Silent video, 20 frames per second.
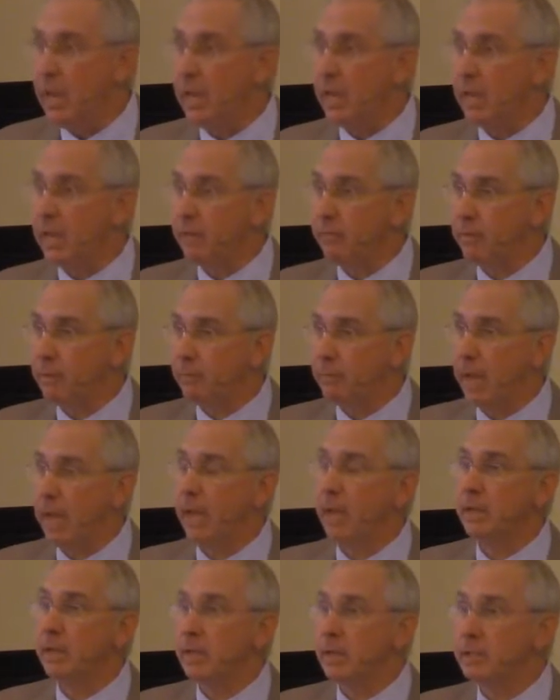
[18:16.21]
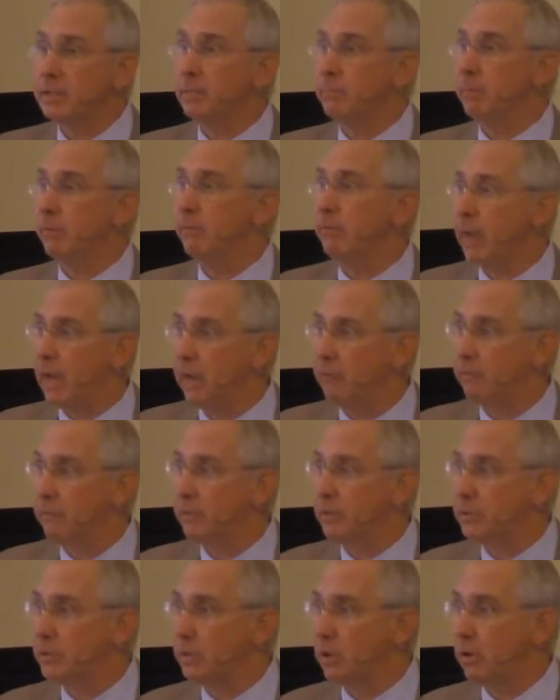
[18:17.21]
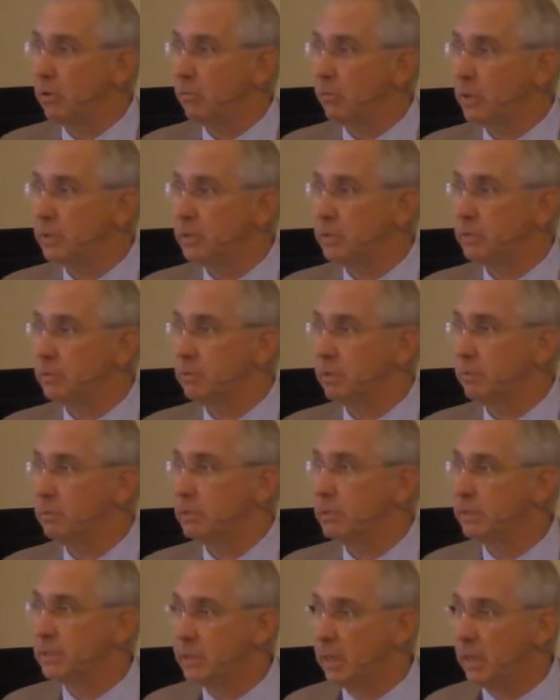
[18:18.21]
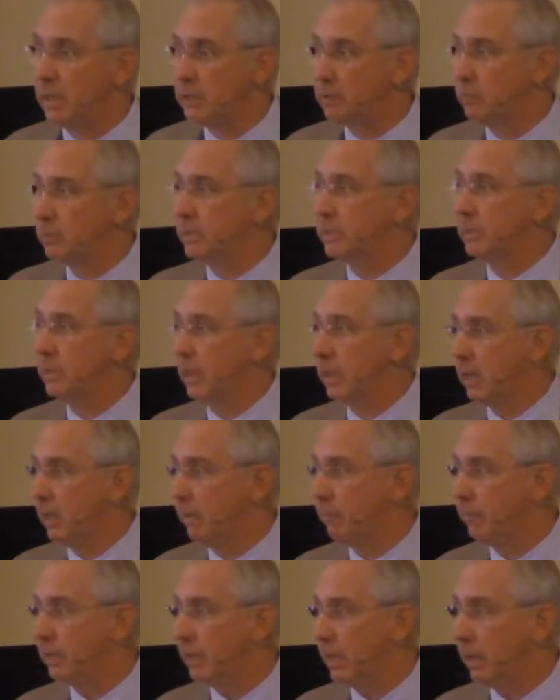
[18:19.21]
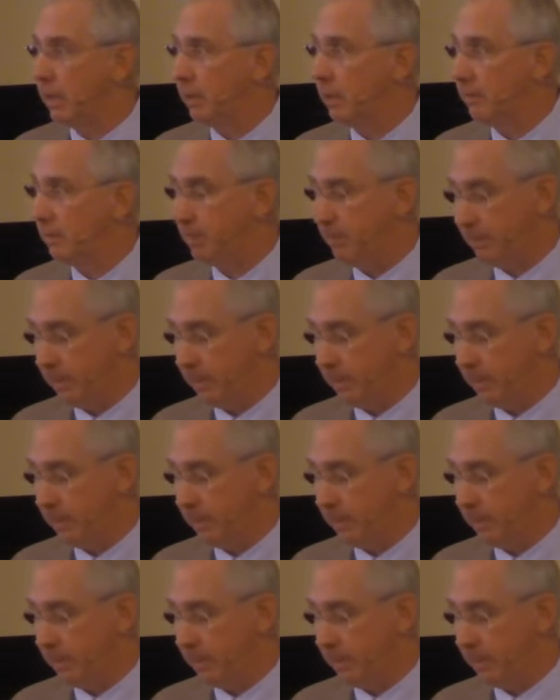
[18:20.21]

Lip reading: And if a man doesn't provide for his own, what does the scripture say? He's worse than an infidel.